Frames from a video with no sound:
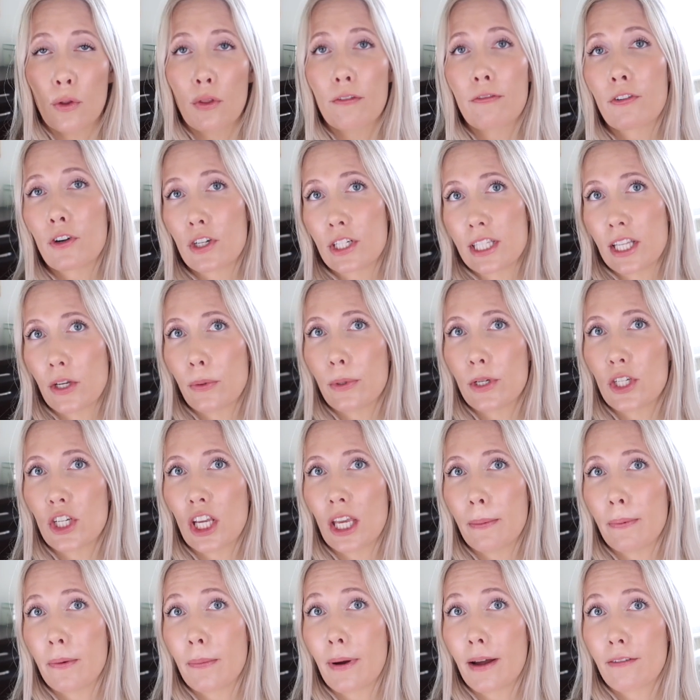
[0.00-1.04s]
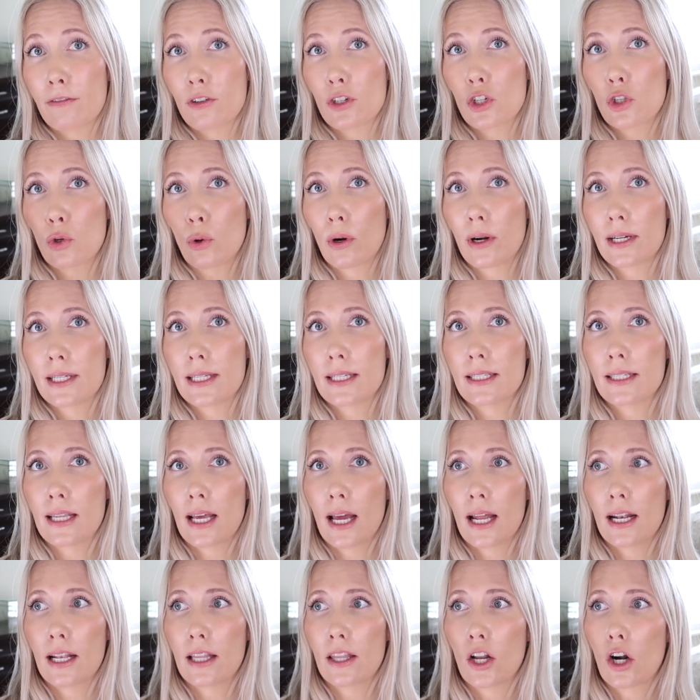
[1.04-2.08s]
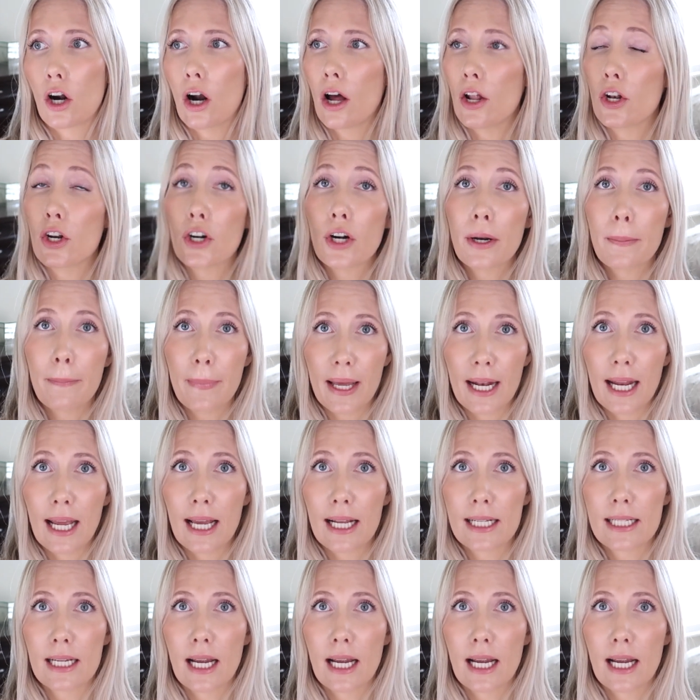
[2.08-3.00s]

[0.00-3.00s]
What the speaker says: the first thing we should keep in mind for shorts is that they're under a minute.